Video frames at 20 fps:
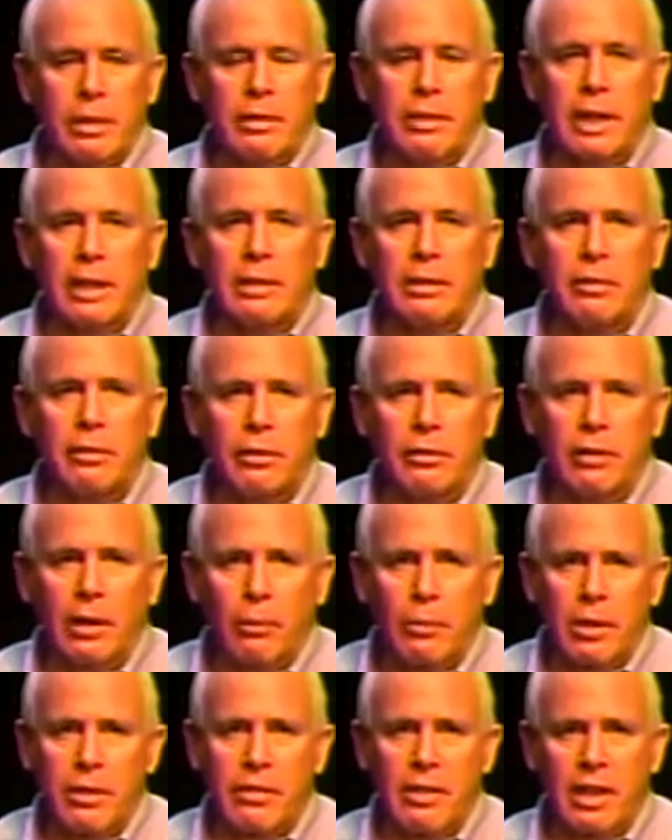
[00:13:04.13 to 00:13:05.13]
the tendency is
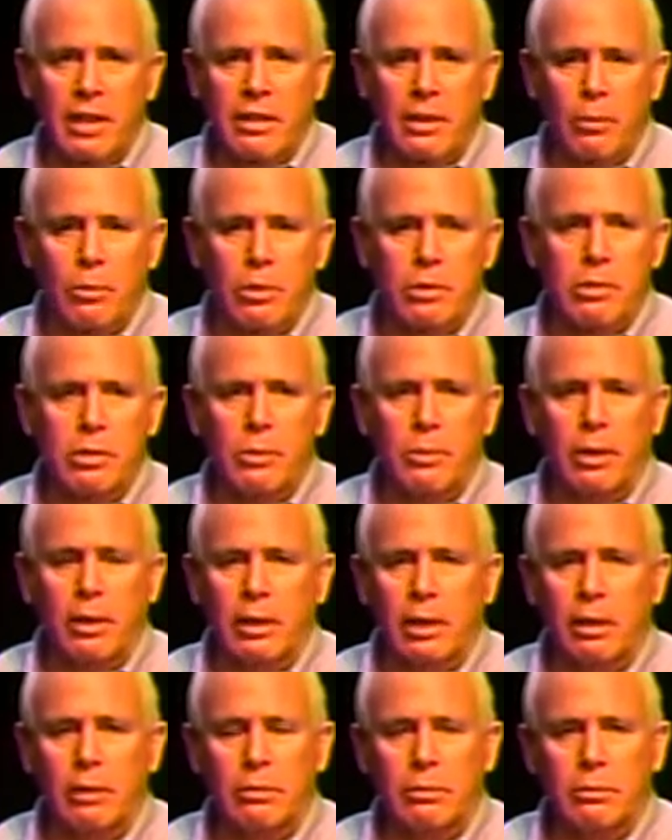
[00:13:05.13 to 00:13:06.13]
that we think that we're
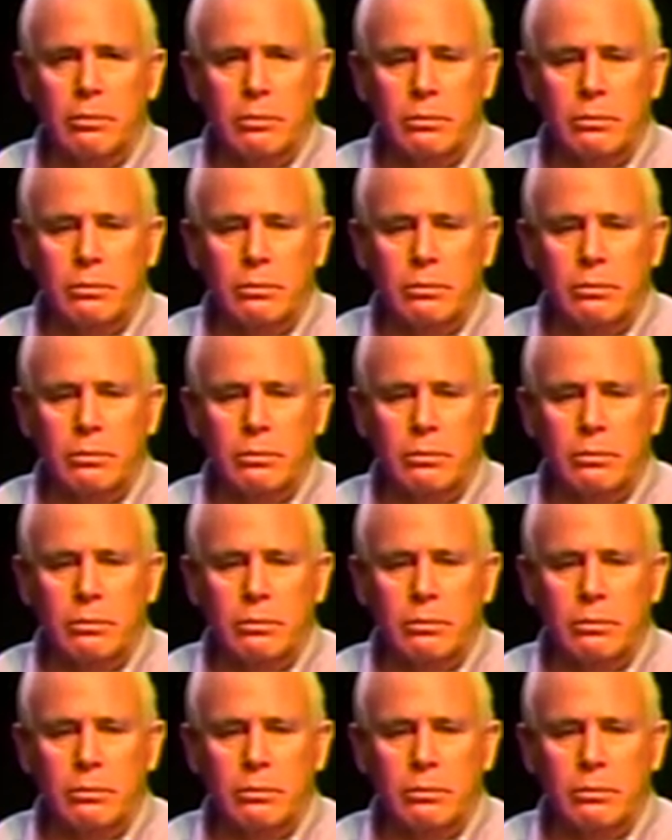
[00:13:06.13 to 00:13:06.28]
doing it.